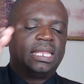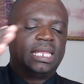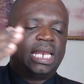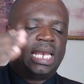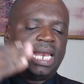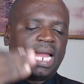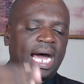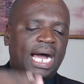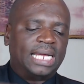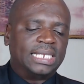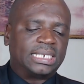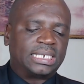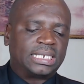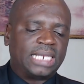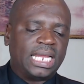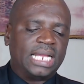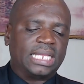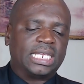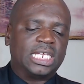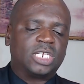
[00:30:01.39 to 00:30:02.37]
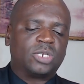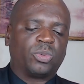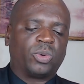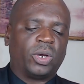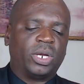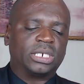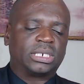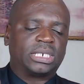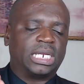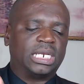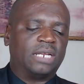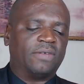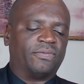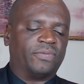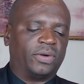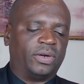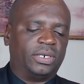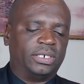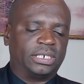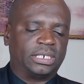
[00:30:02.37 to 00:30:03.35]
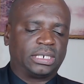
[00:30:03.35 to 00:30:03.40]
the last state is worse than the
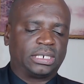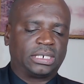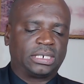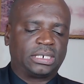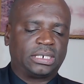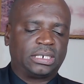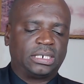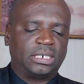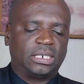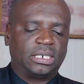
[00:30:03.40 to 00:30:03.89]
first.